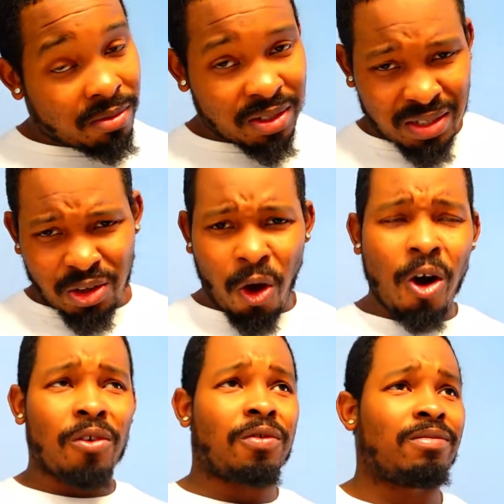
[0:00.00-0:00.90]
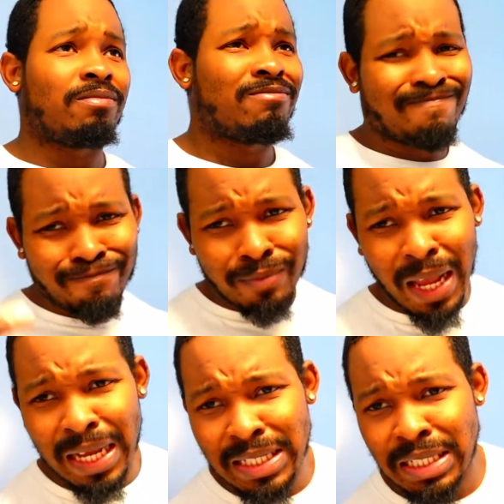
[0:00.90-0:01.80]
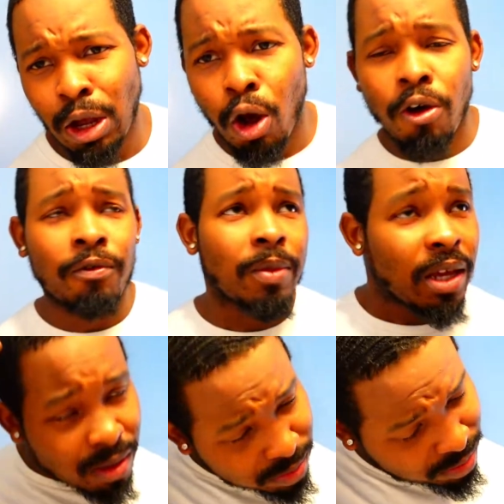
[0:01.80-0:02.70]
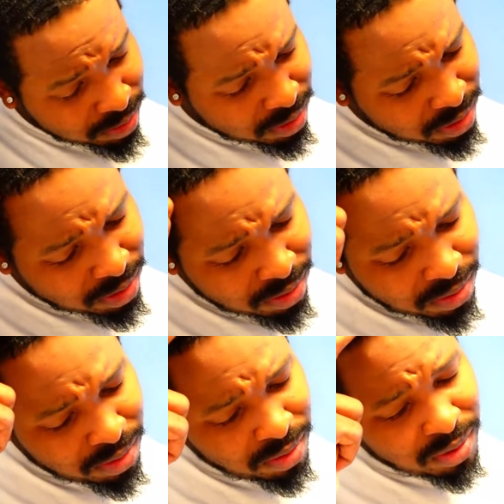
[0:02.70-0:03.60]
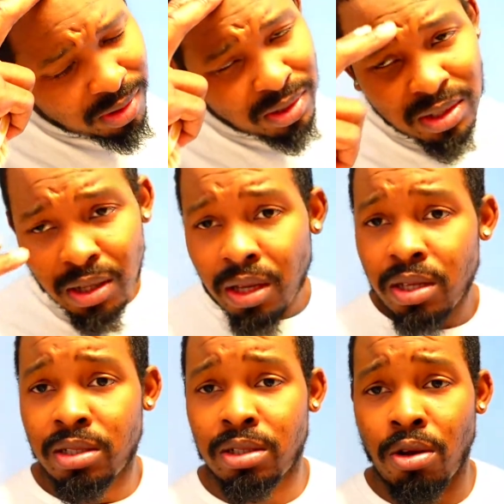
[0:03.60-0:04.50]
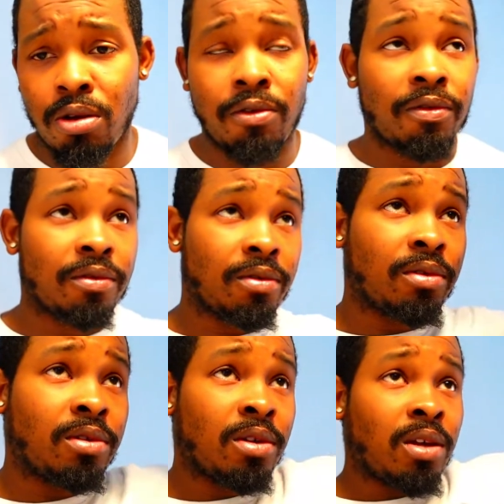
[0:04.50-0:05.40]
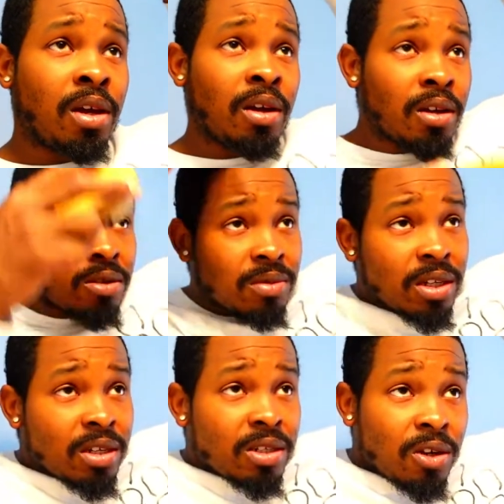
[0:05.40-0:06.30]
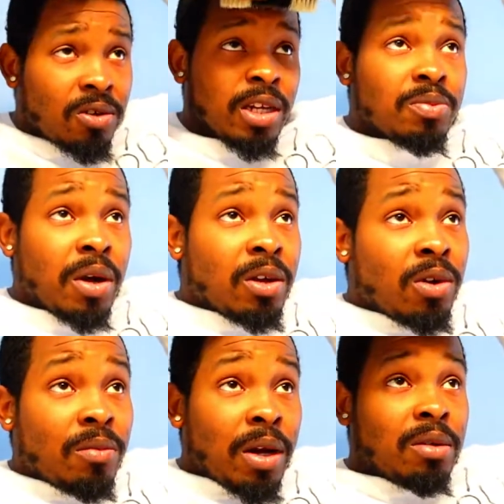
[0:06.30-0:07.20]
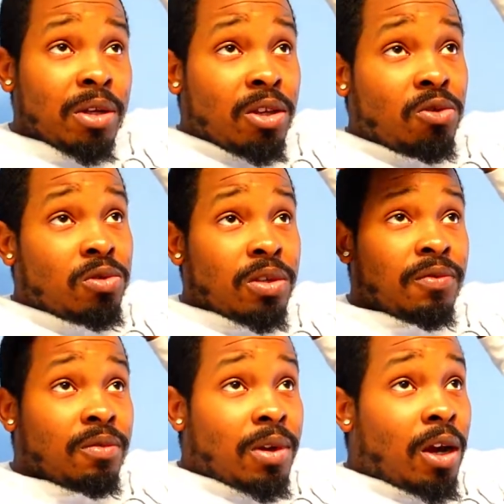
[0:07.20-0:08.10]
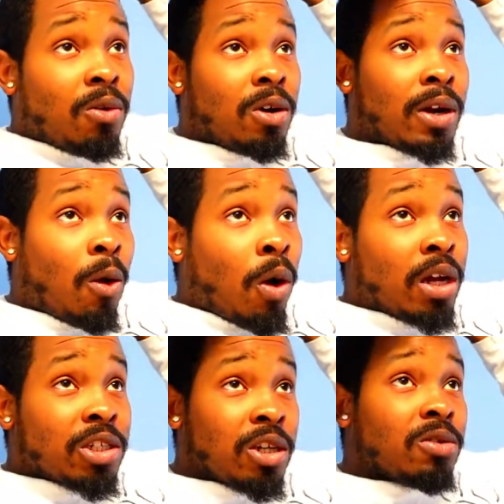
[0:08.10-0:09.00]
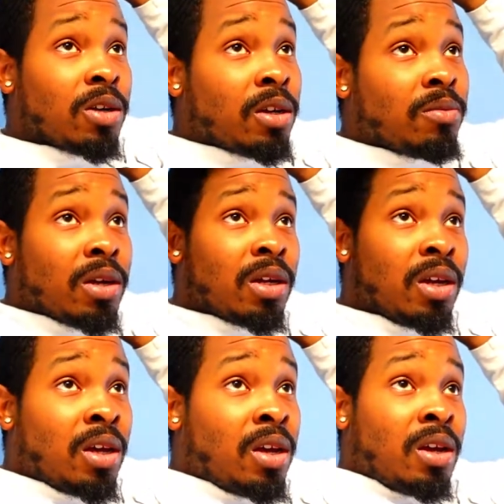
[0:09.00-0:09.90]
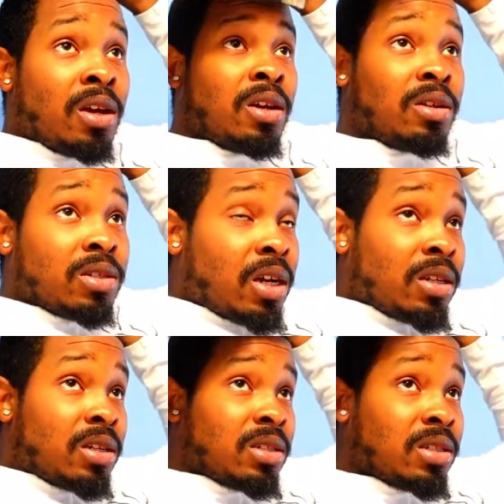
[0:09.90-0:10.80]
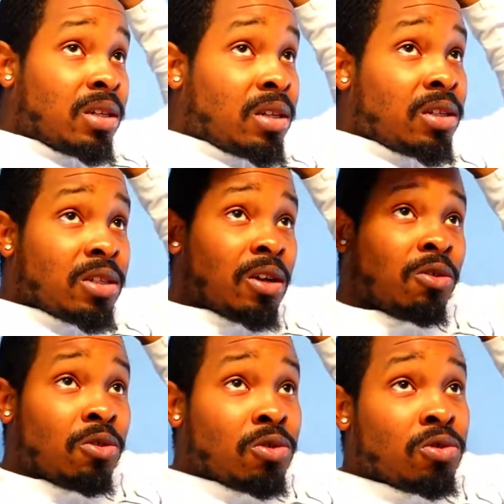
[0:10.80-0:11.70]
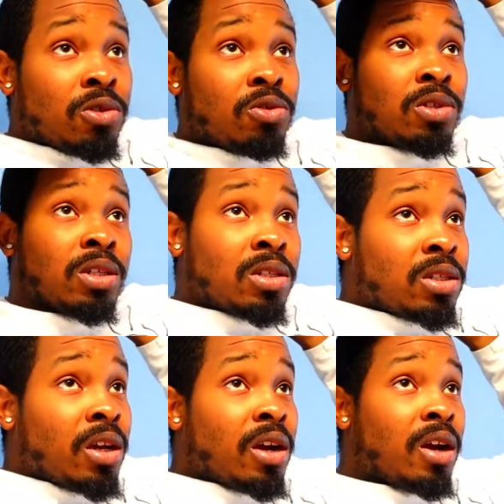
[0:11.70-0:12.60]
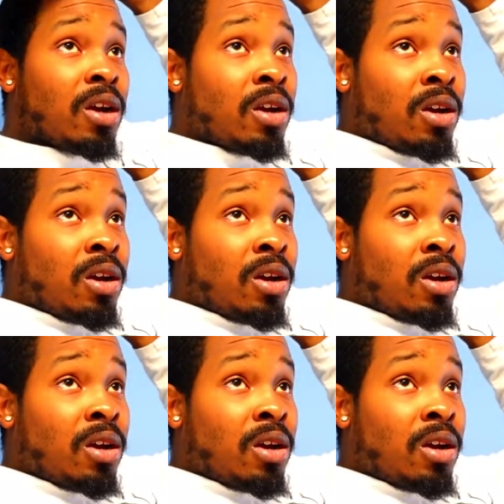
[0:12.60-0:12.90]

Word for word: Soft. Soft, man. It's soft. You know what I'm saying? So that's probably what I'm about to be using from now on. I wash up with it, but you know i have seen Sir Cruz use it in his hair